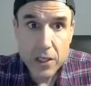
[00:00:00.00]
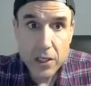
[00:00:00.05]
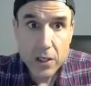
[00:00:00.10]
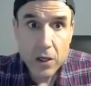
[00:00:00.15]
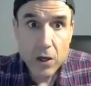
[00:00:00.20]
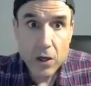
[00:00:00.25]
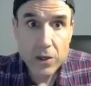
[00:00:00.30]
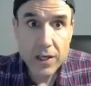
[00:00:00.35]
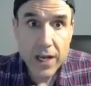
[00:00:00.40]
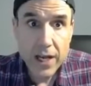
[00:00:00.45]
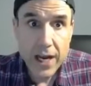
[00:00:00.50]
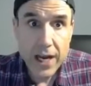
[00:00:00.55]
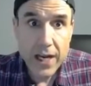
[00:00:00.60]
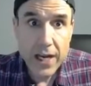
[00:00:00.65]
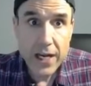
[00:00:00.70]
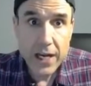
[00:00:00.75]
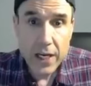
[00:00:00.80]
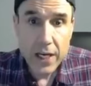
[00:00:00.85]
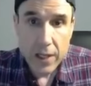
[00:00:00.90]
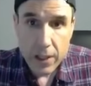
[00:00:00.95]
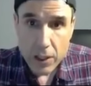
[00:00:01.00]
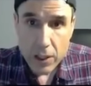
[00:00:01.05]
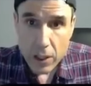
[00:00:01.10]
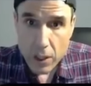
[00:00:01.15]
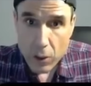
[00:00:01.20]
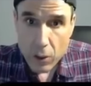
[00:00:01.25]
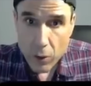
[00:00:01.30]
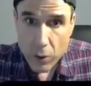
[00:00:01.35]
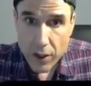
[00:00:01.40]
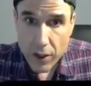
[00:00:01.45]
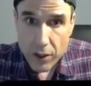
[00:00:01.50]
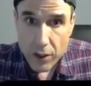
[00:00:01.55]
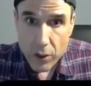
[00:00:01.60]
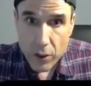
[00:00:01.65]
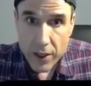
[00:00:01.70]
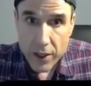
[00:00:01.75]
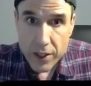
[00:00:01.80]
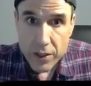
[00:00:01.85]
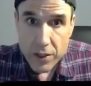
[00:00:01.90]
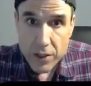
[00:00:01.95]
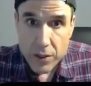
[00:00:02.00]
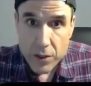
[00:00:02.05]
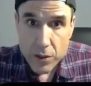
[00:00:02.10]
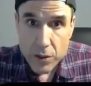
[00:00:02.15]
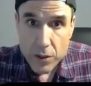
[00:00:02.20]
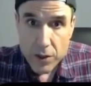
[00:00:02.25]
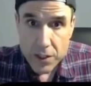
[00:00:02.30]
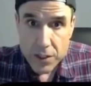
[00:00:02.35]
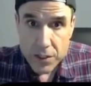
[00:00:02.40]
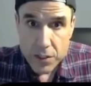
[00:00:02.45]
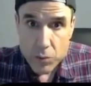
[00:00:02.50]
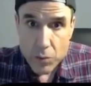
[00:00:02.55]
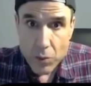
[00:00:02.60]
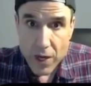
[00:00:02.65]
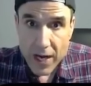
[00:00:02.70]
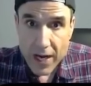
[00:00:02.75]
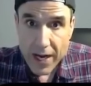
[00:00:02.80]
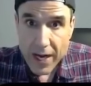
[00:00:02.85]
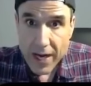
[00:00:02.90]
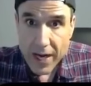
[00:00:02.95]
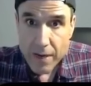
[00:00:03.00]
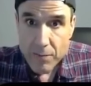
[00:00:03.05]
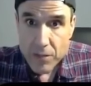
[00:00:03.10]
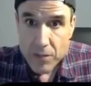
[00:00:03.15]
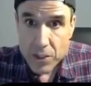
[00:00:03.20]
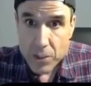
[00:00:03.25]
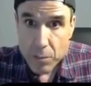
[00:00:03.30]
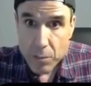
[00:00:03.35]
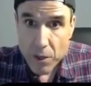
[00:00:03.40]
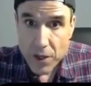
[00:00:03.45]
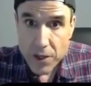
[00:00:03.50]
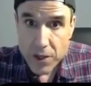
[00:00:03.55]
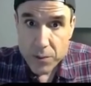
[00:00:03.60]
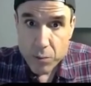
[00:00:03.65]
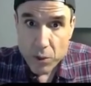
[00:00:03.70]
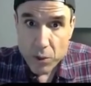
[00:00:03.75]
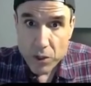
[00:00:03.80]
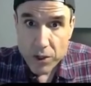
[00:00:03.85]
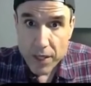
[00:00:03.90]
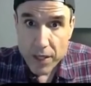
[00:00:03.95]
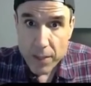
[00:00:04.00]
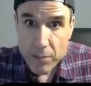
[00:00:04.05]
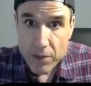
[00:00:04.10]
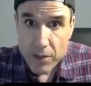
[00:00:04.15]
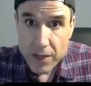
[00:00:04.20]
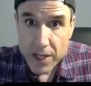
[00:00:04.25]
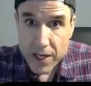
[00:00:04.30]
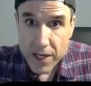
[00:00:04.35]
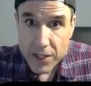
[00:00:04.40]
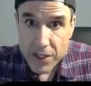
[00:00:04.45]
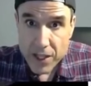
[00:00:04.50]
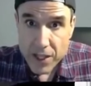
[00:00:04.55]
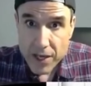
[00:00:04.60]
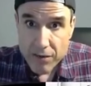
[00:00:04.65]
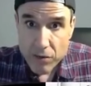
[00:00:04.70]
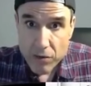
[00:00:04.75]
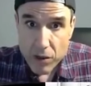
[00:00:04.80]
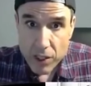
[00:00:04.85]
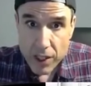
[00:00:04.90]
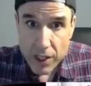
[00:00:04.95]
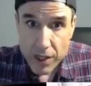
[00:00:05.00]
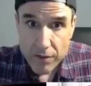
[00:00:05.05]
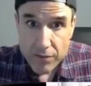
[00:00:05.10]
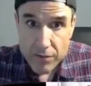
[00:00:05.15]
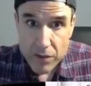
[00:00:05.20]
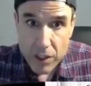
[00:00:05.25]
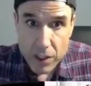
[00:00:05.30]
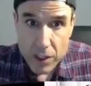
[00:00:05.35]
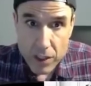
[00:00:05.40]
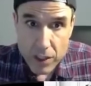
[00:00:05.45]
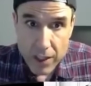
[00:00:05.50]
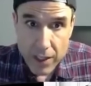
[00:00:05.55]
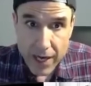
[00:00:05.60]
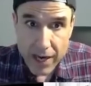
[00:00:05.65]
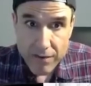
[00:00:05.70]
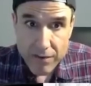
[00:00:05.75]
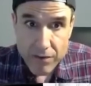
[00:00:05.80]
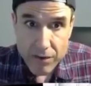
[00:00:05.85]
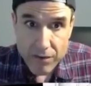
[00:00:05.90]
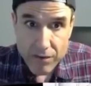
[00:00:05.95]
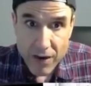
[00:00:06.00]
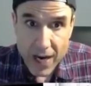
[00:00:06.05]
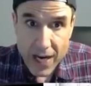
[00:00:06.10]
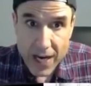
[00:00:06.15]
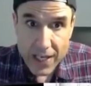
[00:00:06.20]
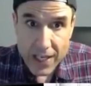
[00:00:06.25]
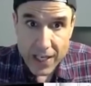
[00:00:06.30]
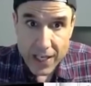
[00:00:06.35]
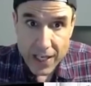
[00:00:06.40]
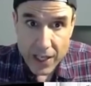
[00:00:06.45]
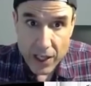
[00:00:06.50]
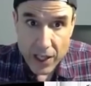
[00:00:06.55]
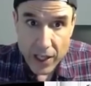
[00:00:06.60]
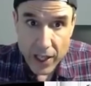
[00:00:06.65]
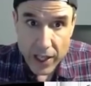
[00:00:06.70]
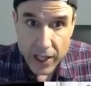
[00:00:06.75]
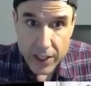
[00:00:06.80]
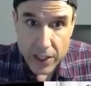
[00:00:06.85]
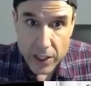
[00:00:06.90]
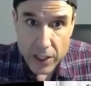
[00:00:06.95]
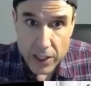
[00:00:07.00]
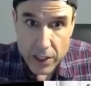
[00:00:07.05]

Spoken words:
Okay, we are going to, this is why I am the smartest programmer that has ever lived. I have divine intellect.